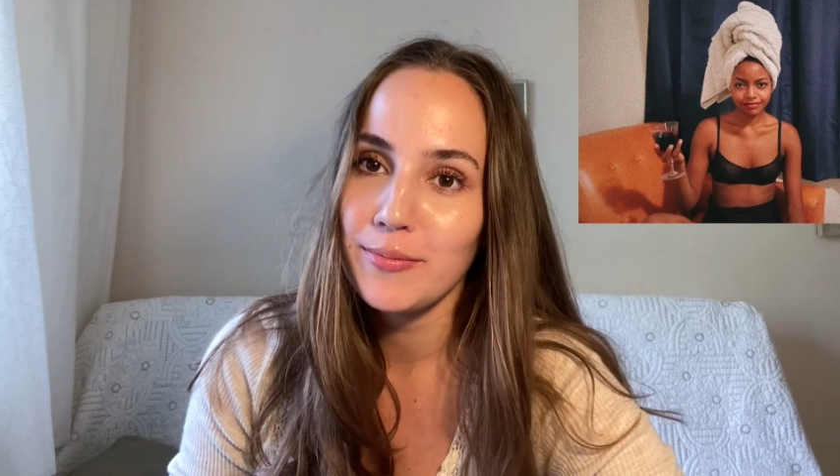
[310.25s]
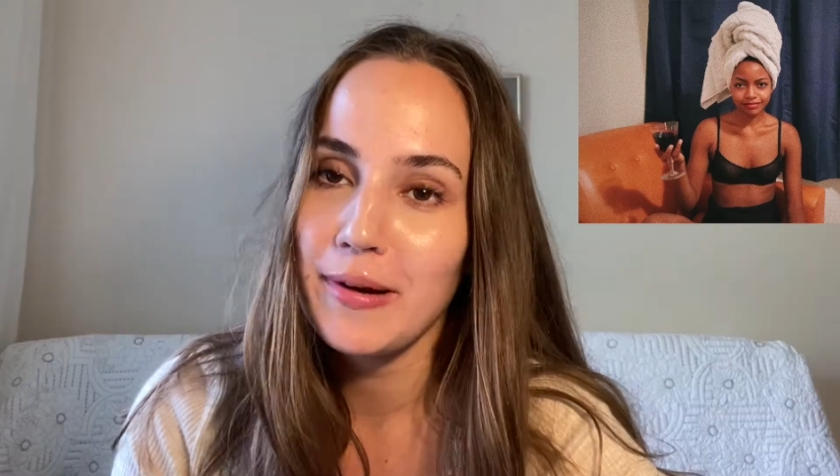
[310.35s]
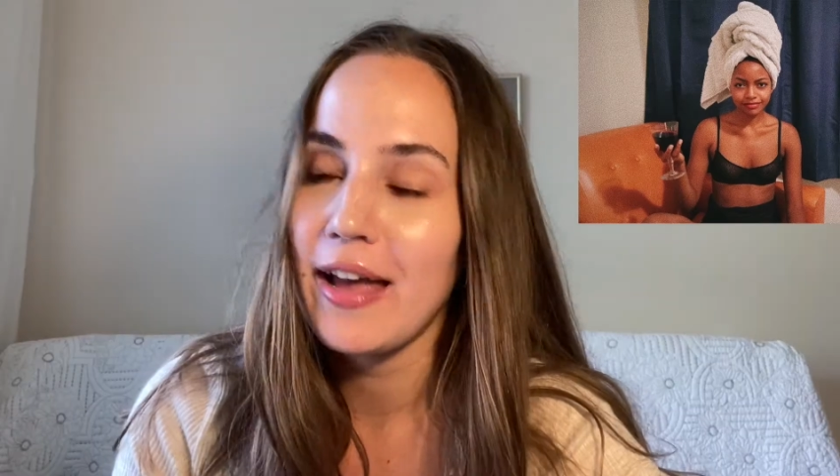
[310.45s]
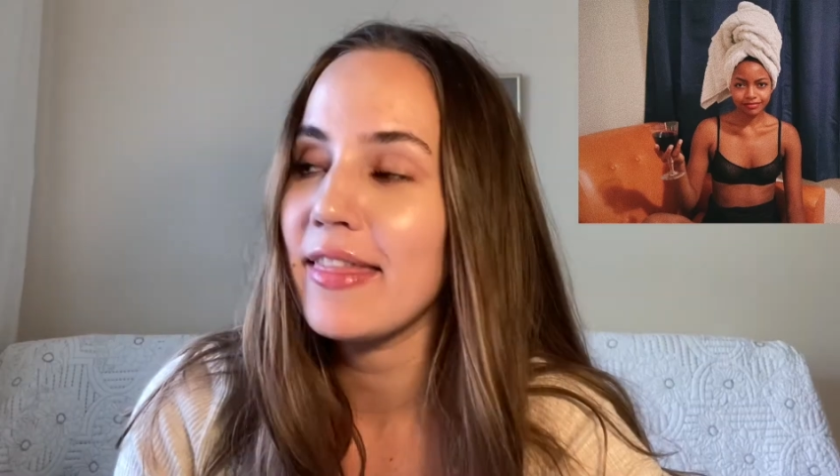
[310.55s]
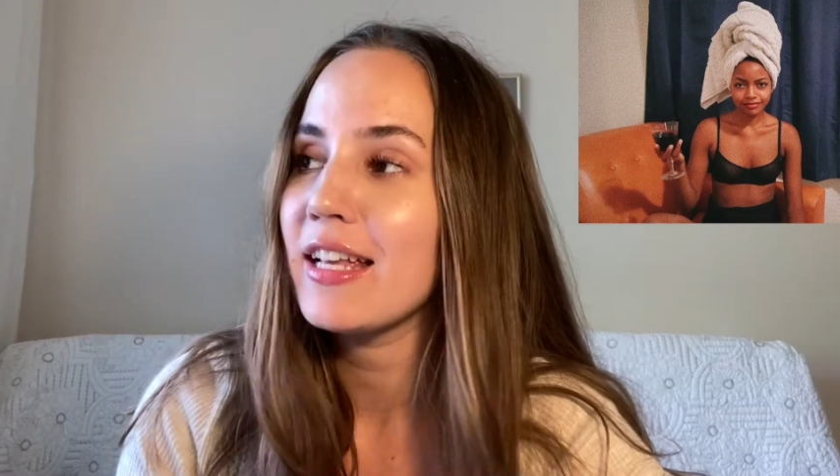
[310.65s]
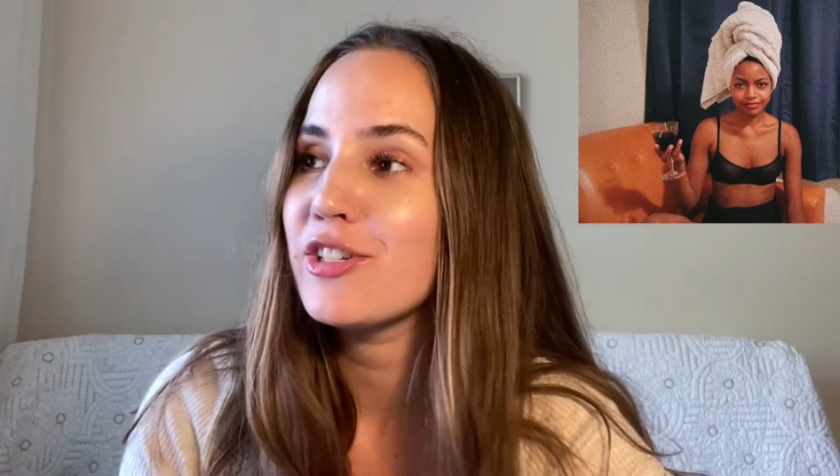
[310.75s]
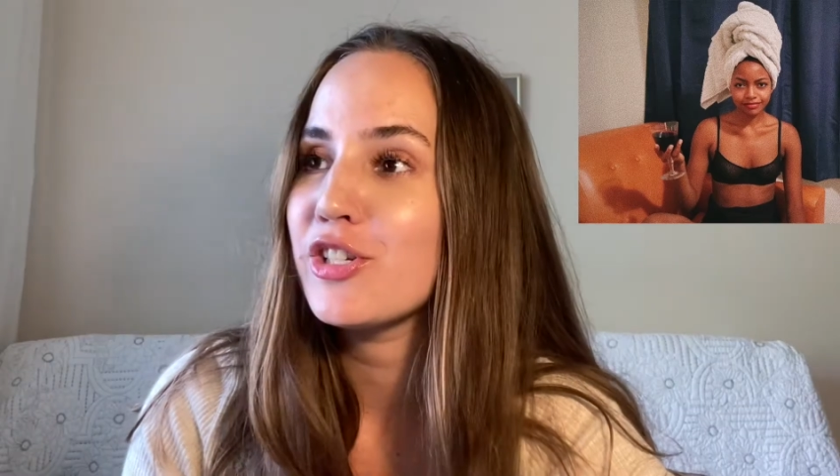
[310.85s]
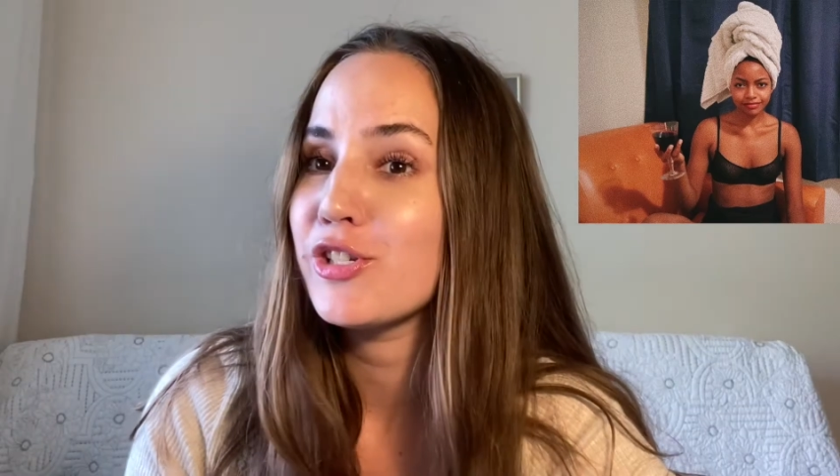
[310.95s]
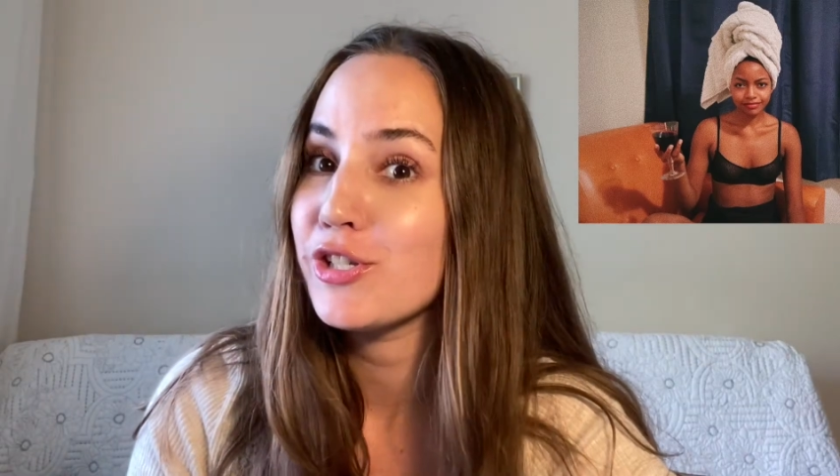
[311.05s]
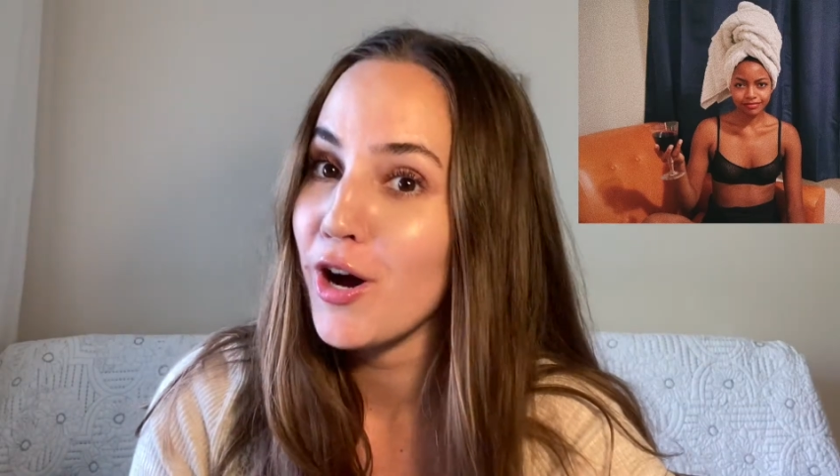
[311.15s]
I think
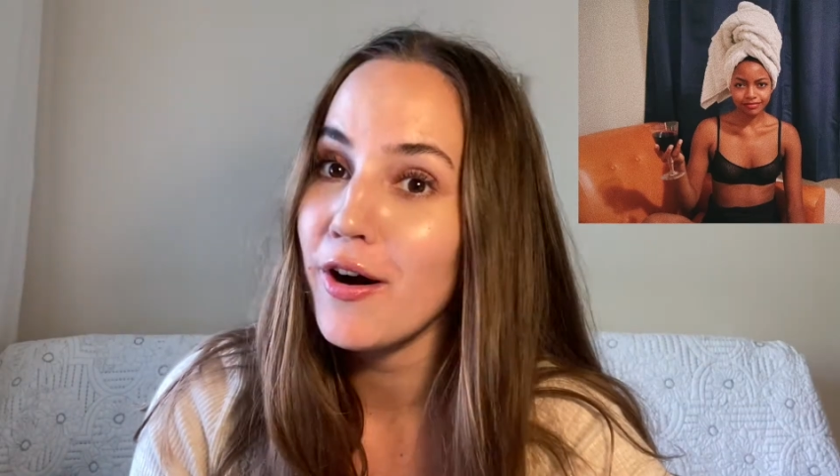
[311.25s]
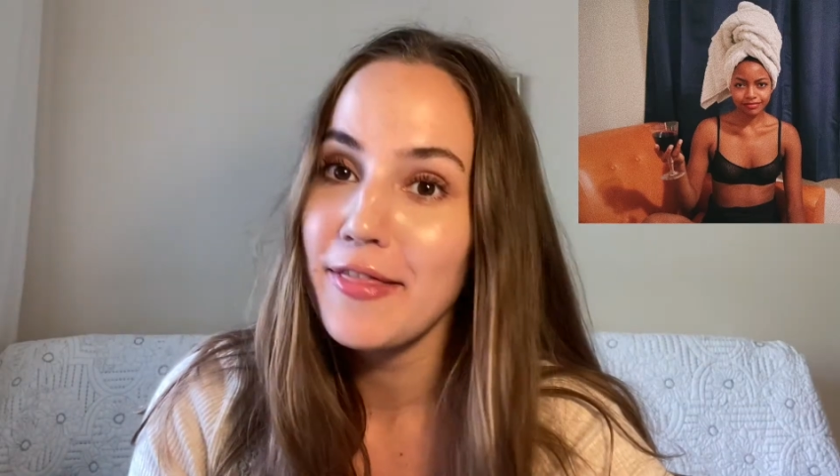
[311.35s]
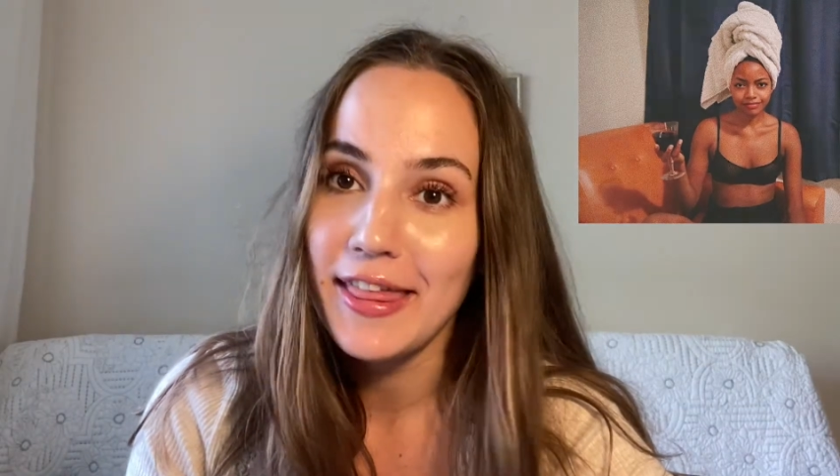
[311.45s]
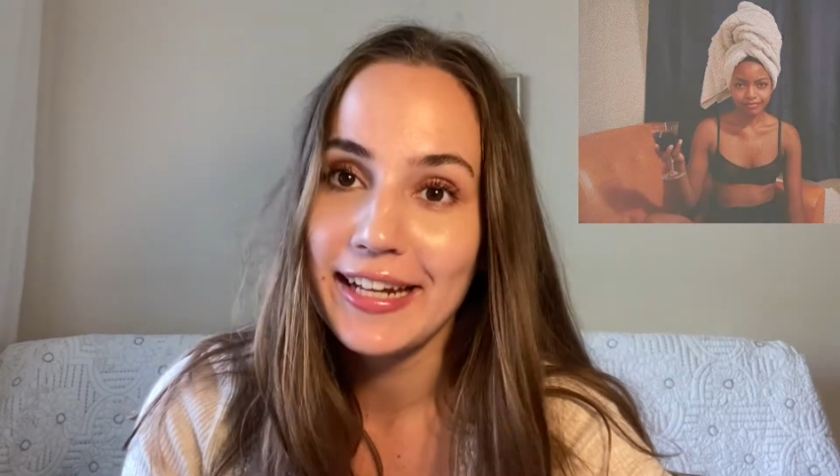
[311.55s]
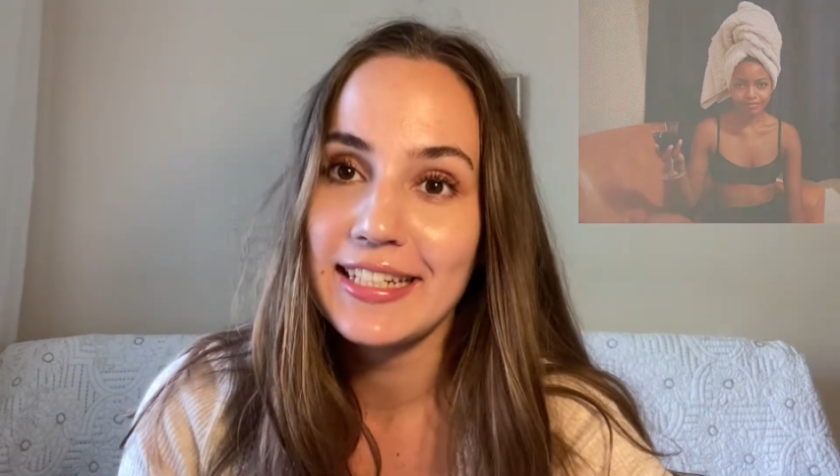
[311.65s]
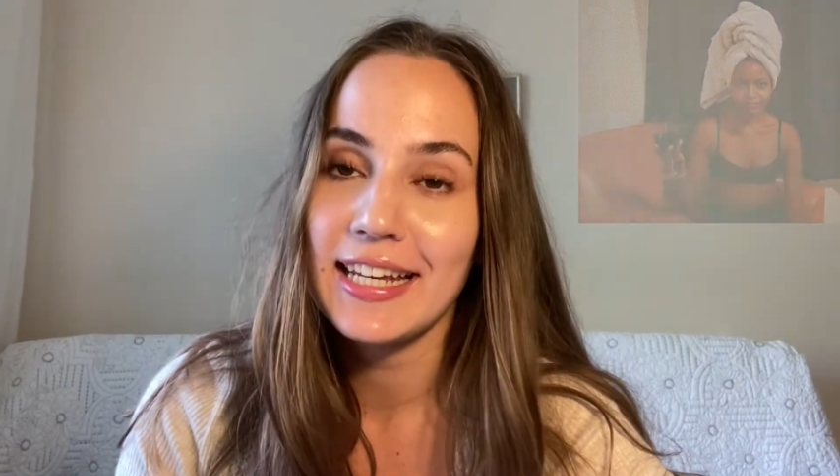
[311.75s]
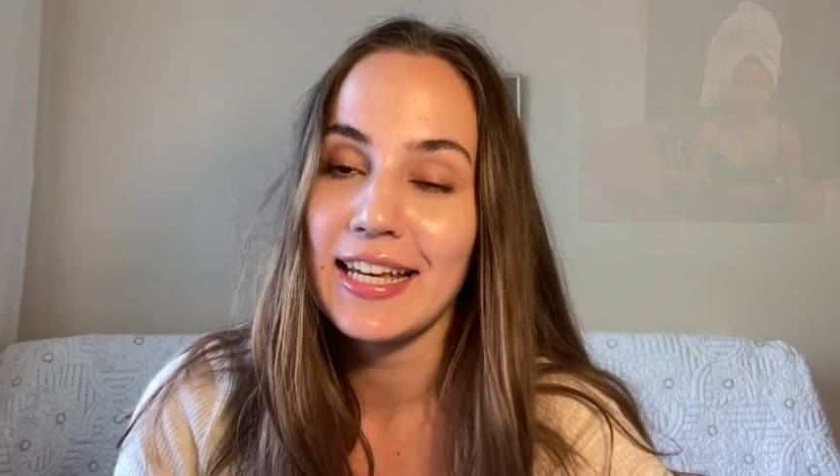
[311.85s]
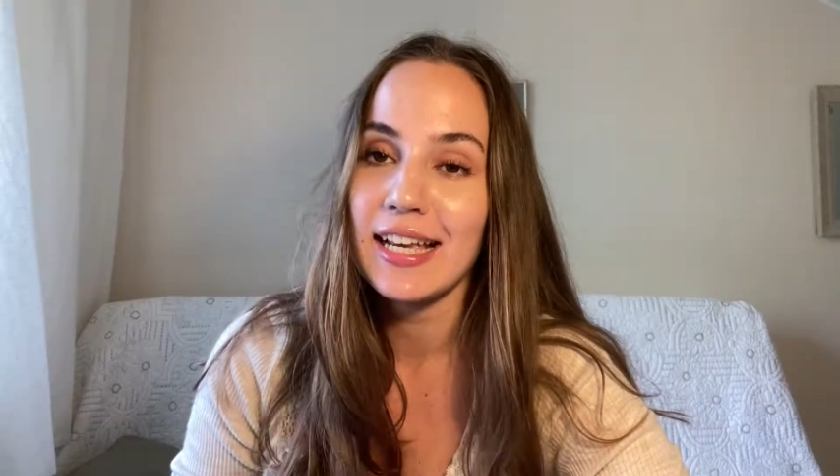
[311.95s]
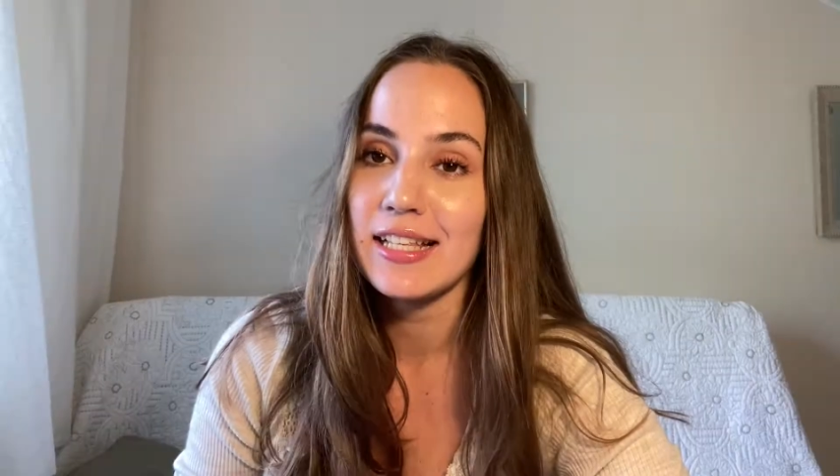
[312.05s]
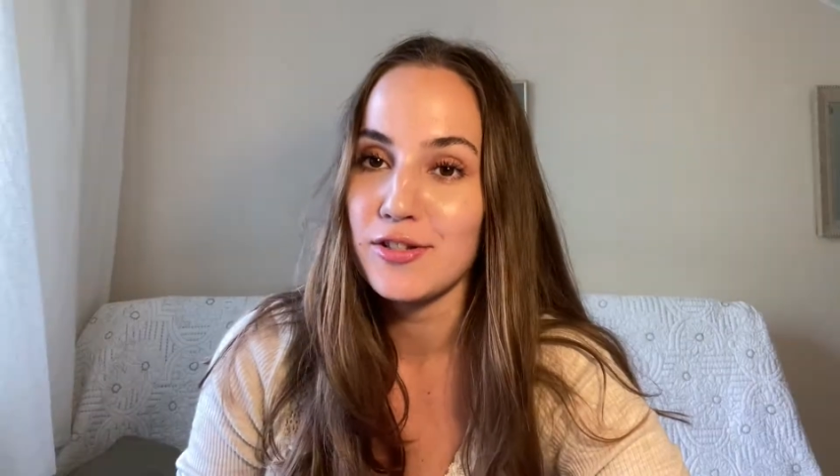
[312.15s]
she's so
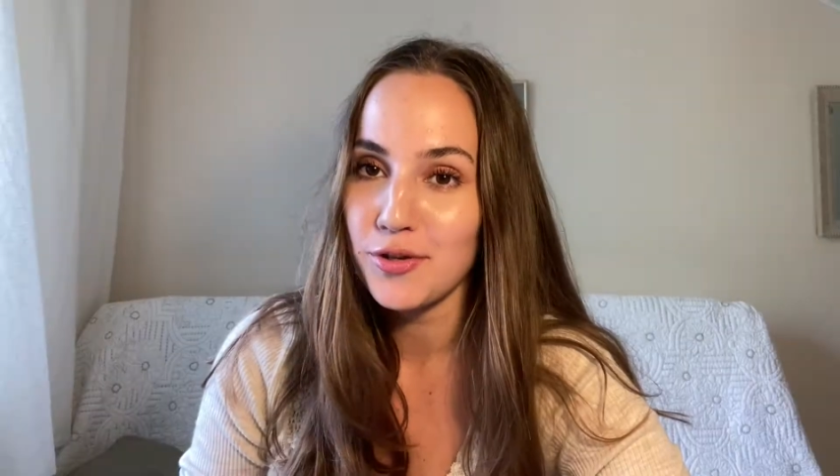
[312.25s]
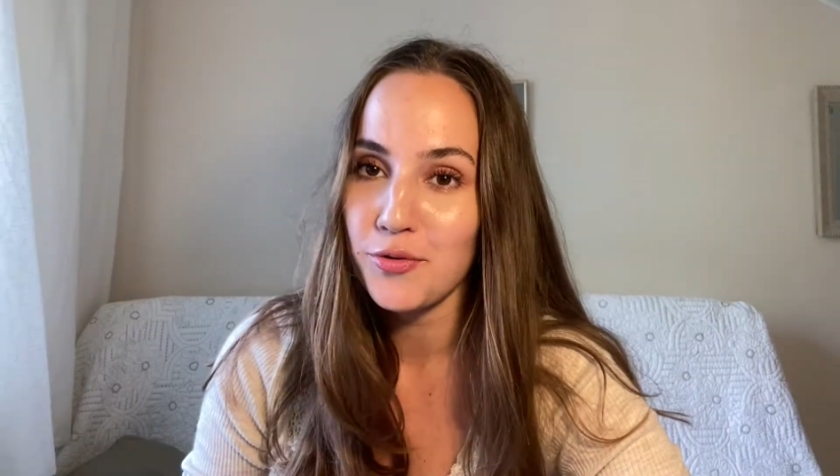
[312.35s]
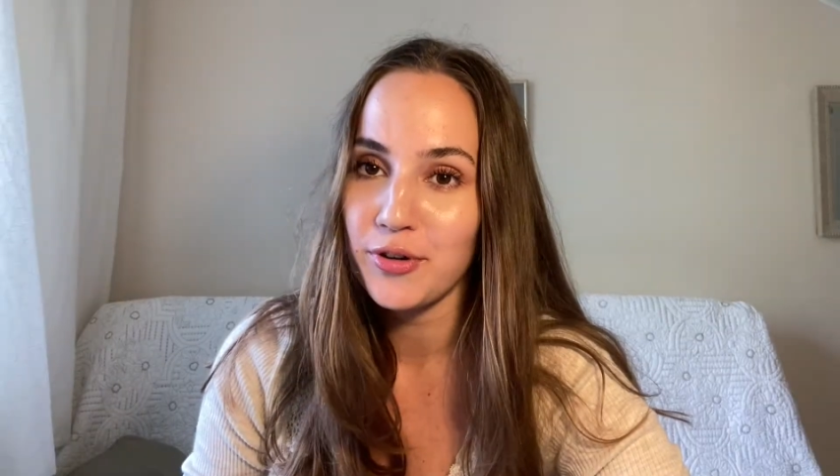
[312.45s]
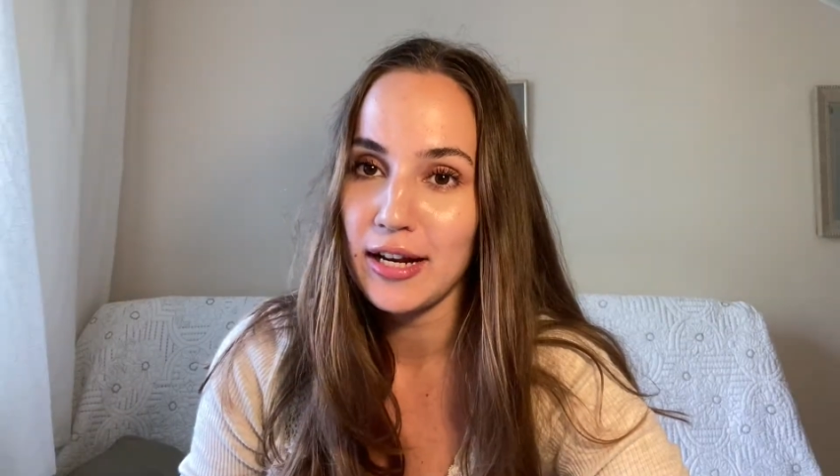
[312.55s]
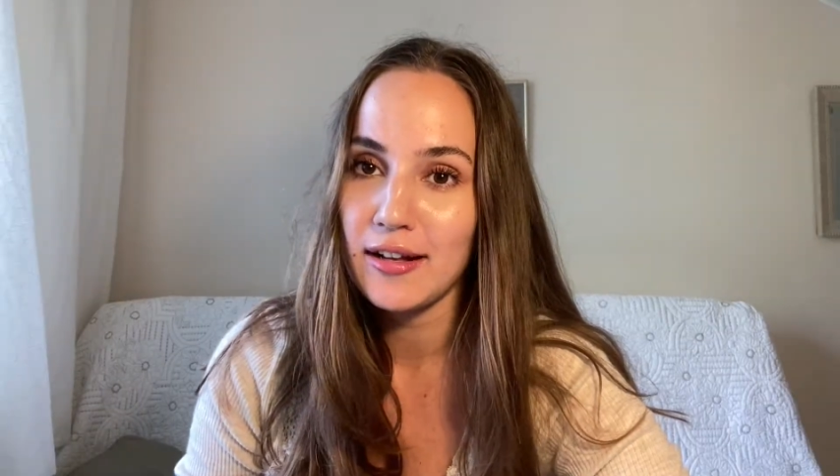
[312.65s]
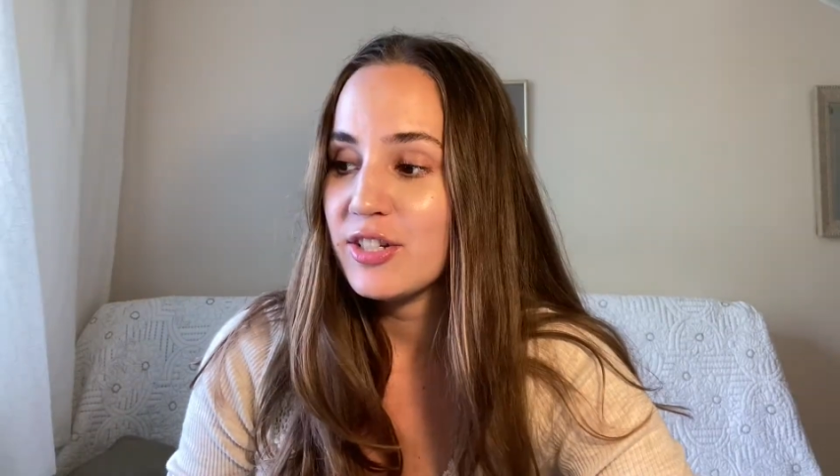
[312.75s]
authentic and so real.